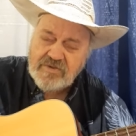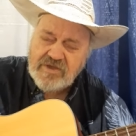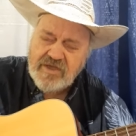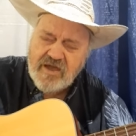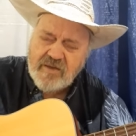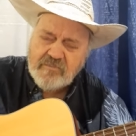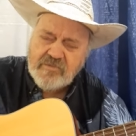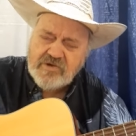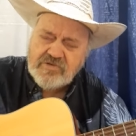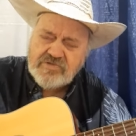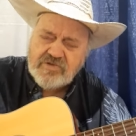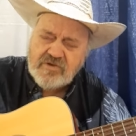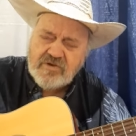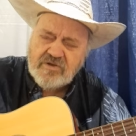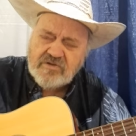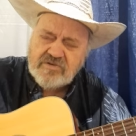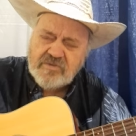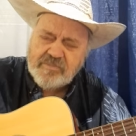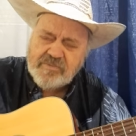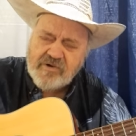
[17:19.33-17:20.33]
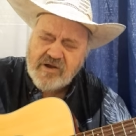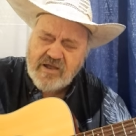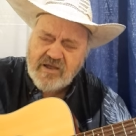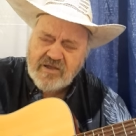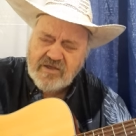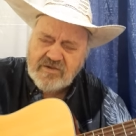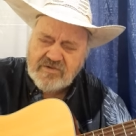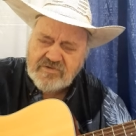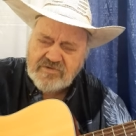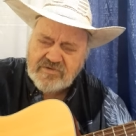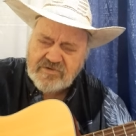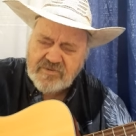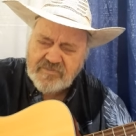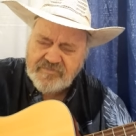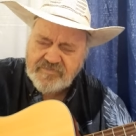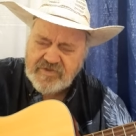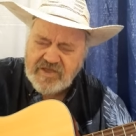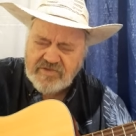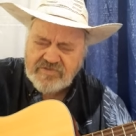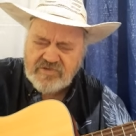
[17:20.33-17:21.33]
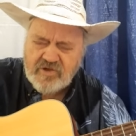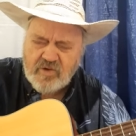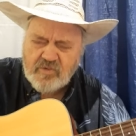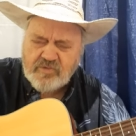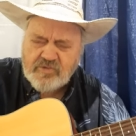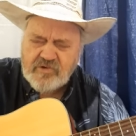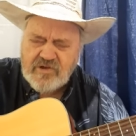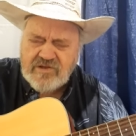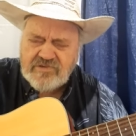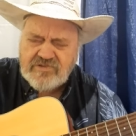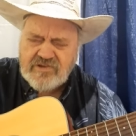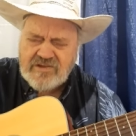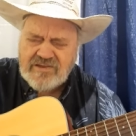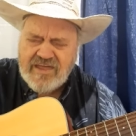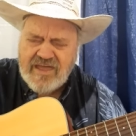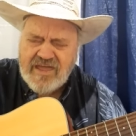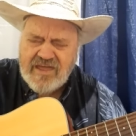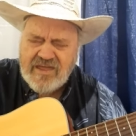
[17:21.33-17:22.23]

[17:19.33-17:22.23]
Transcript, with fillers: Yeah, I must have looked surprised. I saw friends that